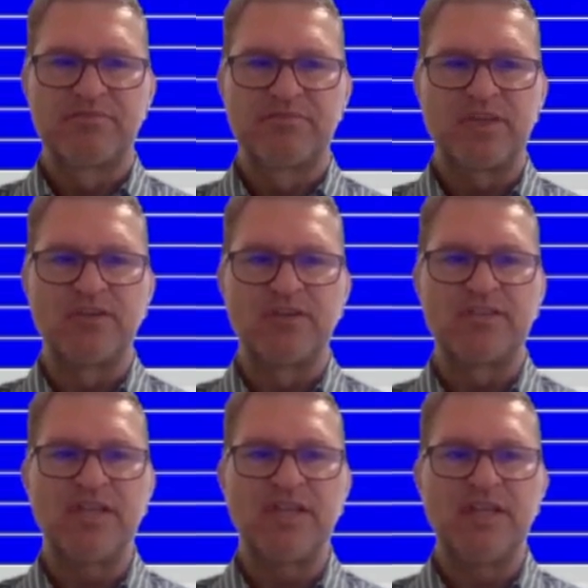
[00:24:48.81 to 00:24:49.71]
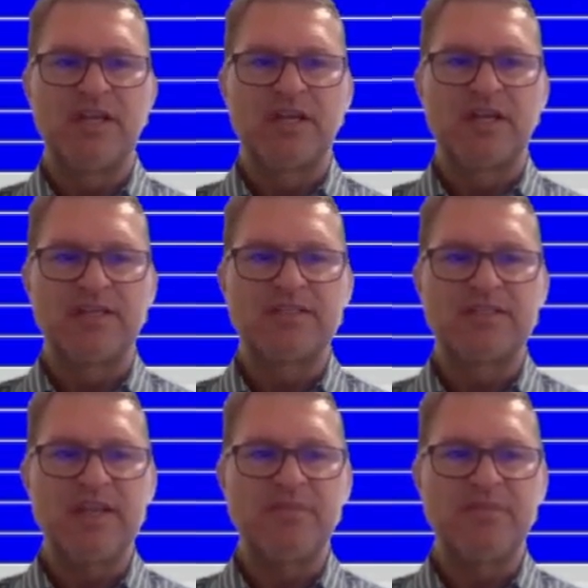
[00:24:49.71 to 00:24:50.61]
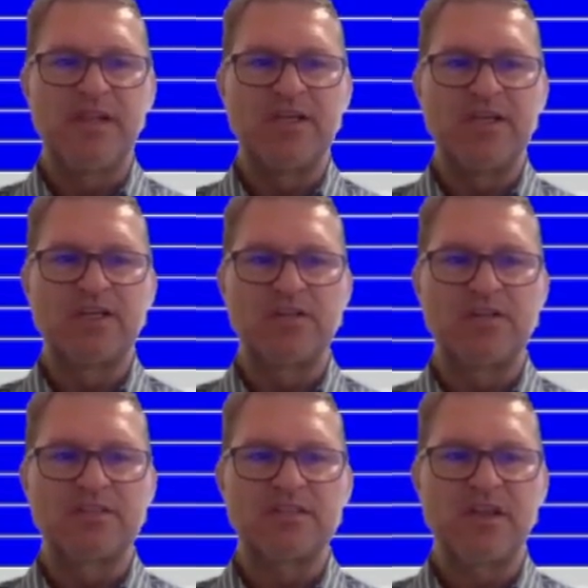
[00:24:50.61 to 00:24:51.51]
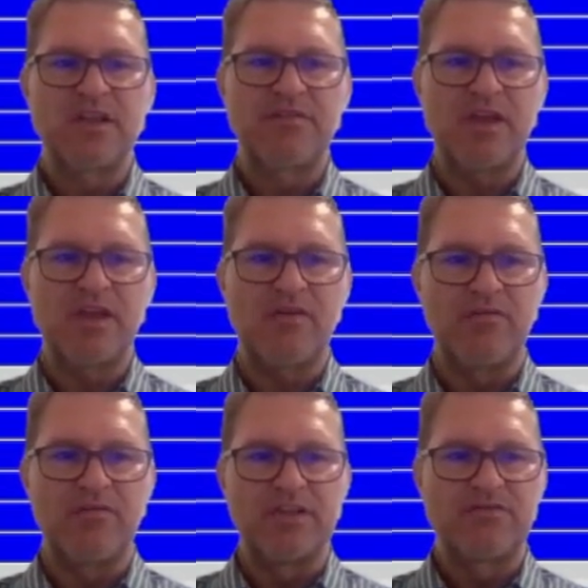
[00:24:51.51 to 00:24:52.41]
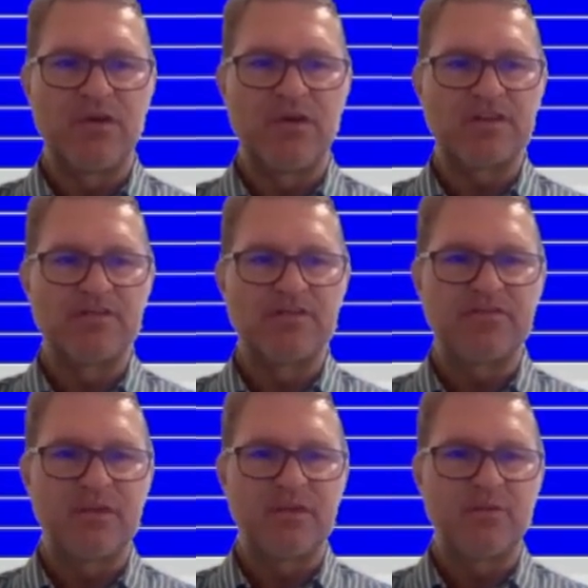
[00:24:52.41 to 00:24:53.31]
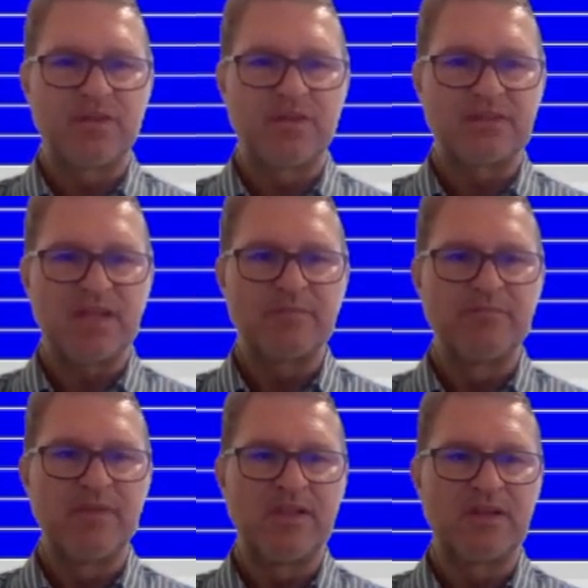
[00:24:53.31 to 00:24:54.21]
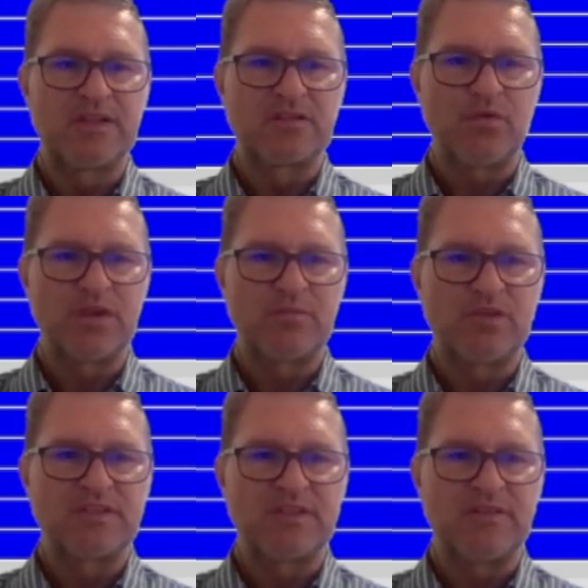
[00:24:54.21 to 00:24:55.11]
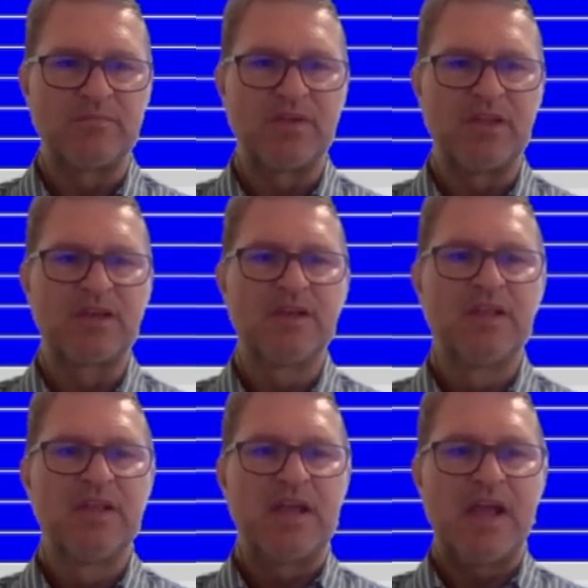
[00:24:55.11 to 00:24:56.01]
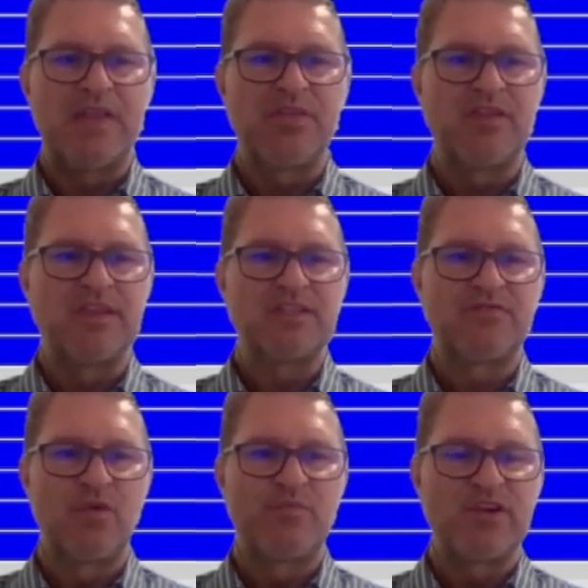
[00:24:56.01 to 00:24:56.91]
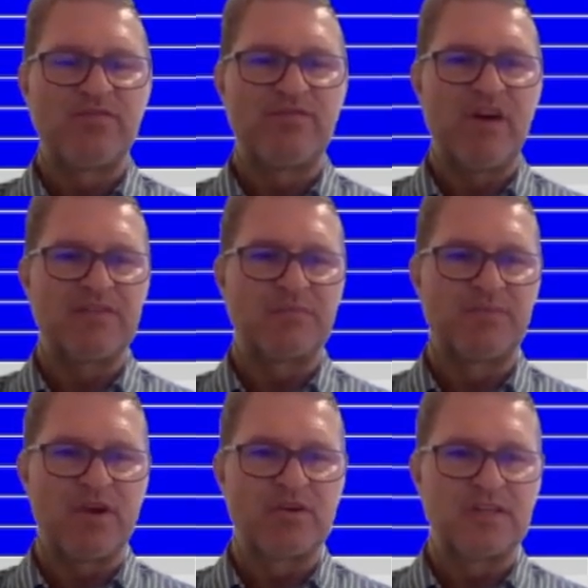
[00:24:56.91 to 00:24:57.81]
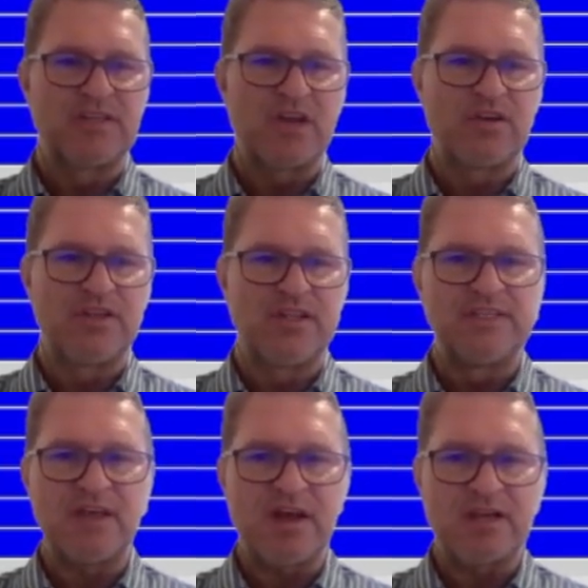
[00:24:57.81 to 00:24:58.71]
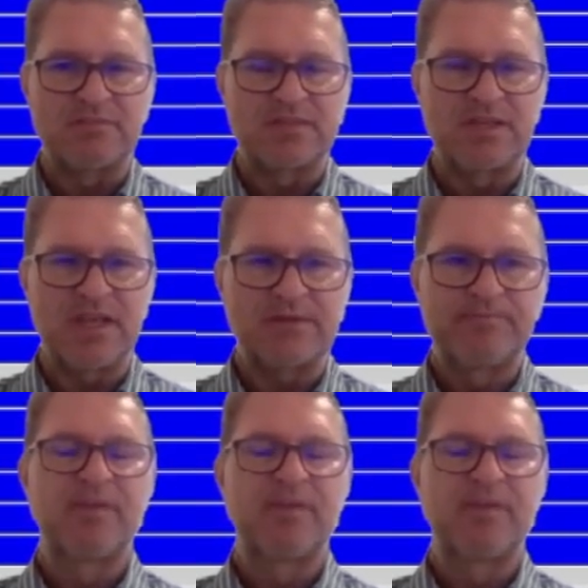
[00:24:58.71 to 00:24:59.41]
So you'll see this 10 million consists of this 451, this 8 million, this 1.7 million, and then this 4.5 is broken down in these items again.